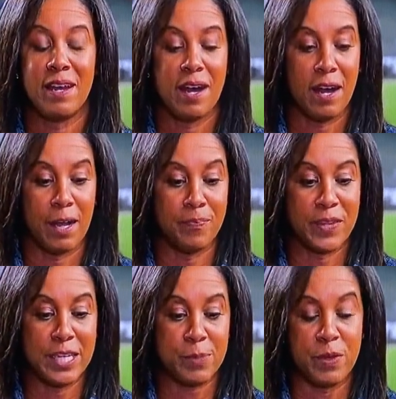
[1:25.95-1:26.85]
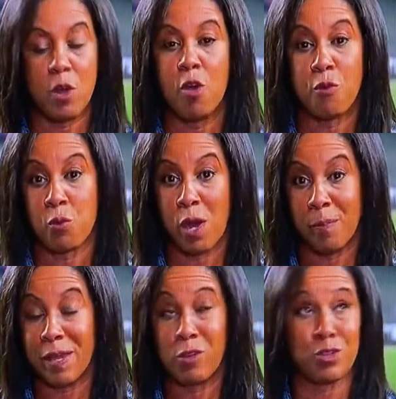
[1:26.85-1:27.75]
Um, it's been
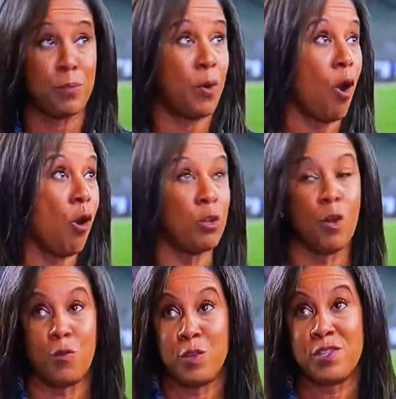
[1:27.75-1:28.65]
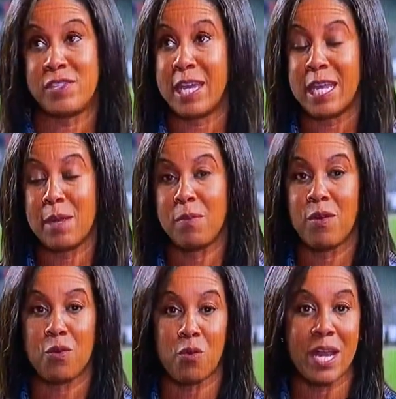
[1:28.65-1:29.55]
overwhelming. There's a pall over the stadium
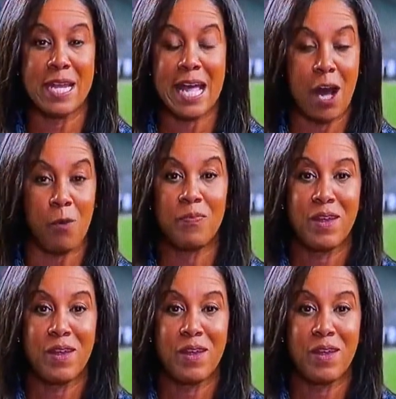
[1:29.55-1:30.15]
right now.